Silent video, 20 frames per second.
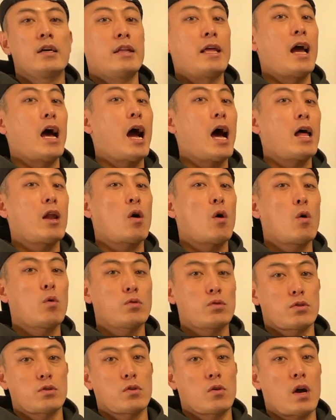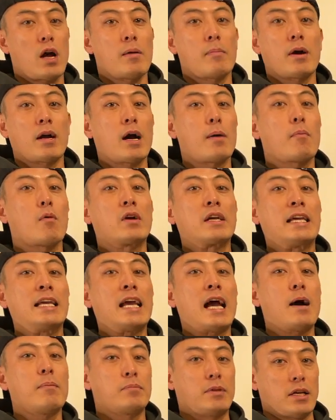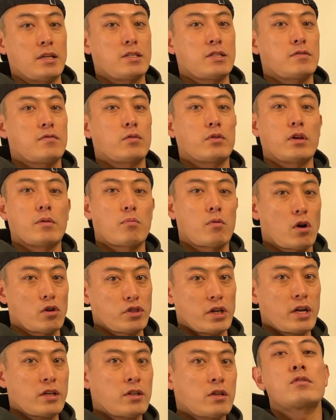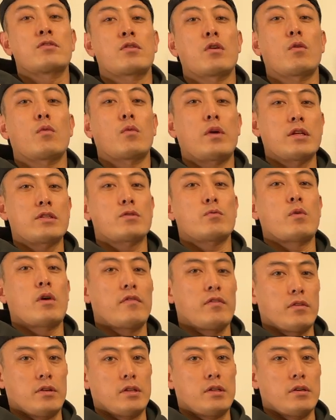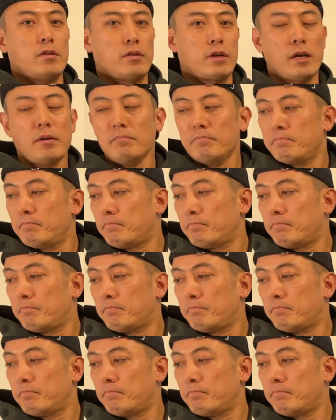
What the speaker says: And also I have a couple of key updates for their project. So let's review it, okay?